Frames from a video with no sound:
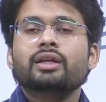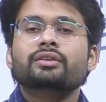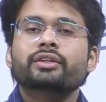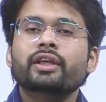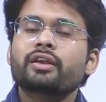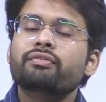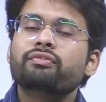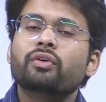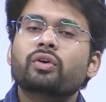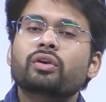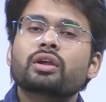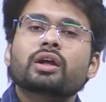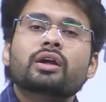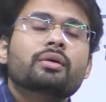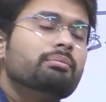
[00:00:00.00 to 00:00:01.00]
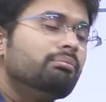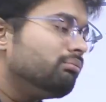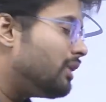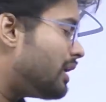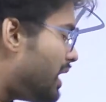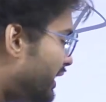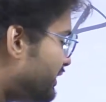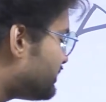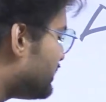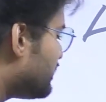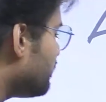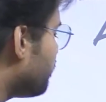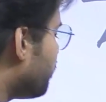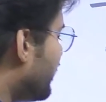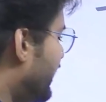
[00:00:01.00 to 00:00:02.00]
Therefore, Marx
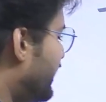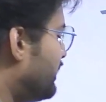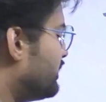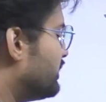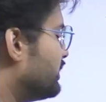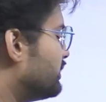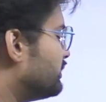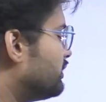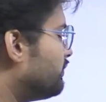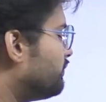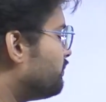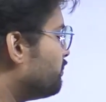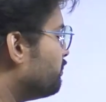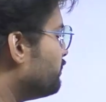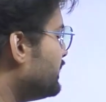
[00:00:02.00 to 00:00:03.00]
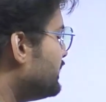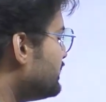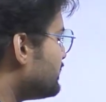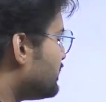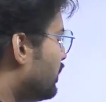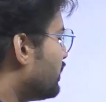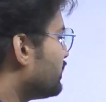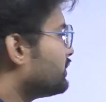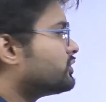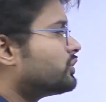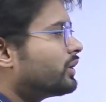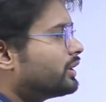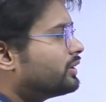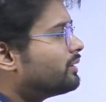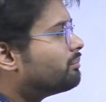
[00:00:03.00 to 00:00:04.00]
defined the
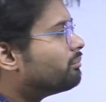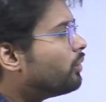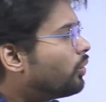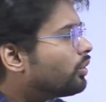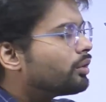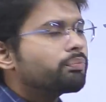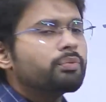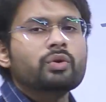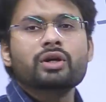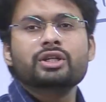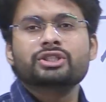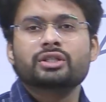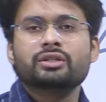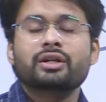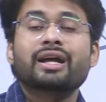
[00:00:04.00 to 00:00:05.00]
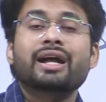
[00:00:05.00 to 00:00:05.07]
the mode of production